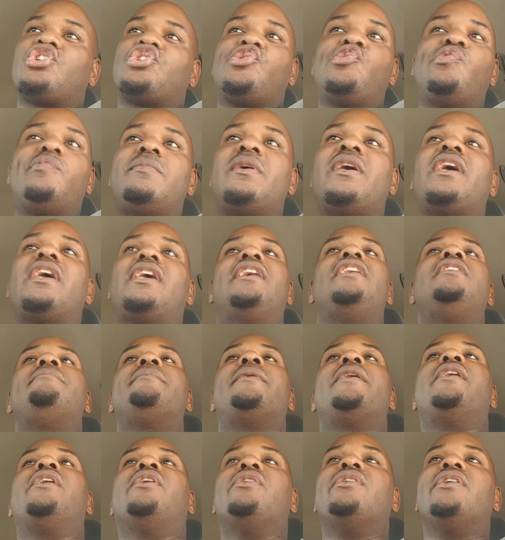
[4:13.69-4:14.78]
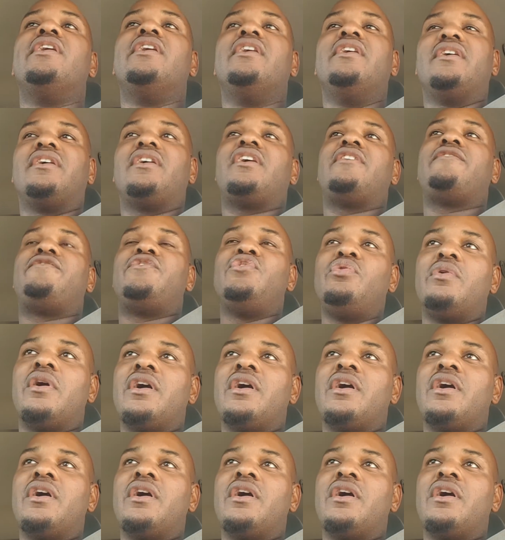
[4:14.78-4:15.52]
Shoot me an email if you